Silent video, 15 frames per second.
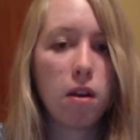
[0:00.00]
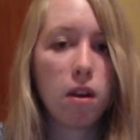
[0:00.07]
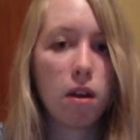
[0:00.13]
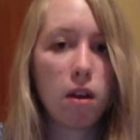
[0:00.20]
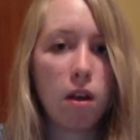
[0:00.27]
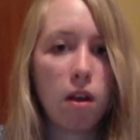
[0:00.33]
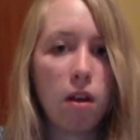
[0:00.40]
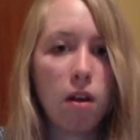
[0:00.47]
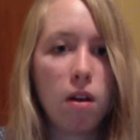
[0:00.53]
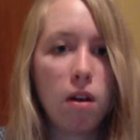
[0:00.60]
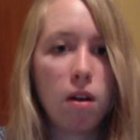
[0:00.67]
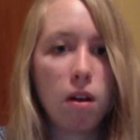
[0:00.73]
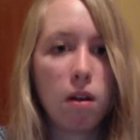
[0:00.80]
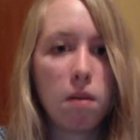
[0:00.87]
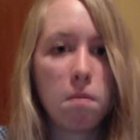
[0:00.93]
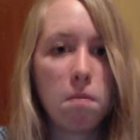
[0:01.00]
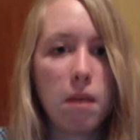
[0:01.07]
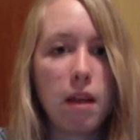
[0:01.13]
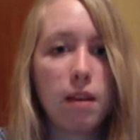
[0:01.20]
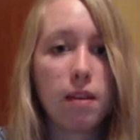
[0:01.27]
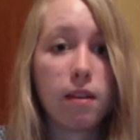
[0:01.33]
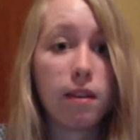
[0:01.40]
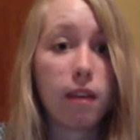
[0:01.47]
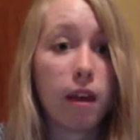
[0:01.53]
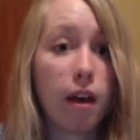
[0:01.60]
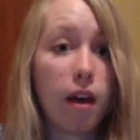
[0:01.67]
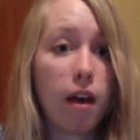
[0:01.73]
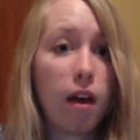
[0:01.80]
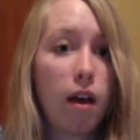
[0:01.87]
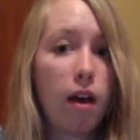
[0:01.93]
it makes
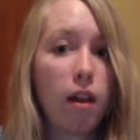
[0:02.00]
the